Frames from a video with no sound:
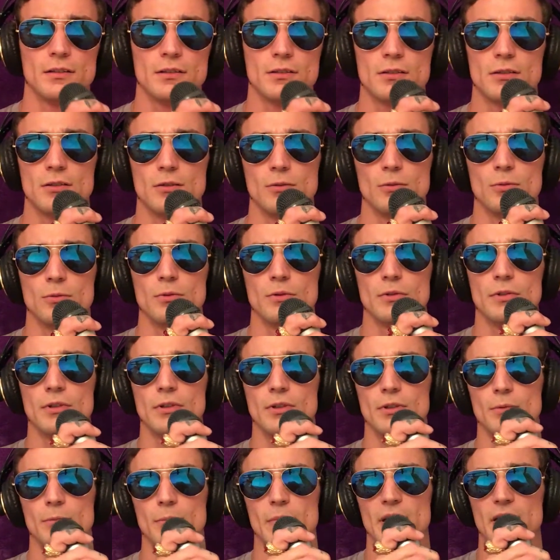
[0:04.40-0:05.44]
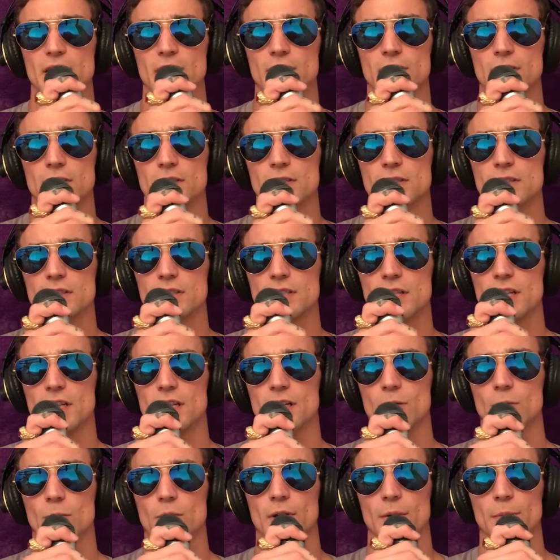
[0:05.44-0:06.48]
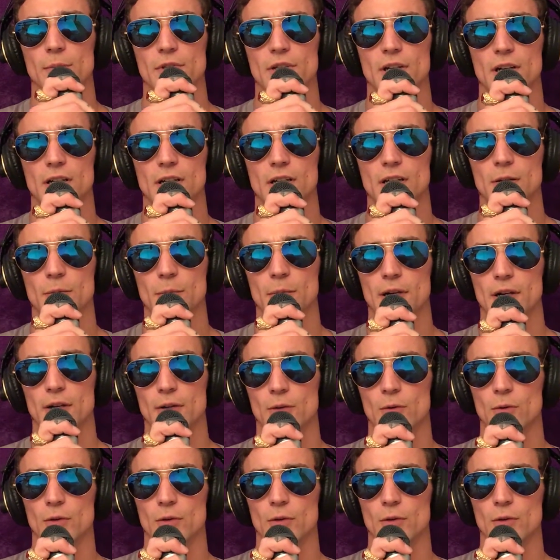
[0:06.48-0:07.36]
So you may understand what I'm talking about.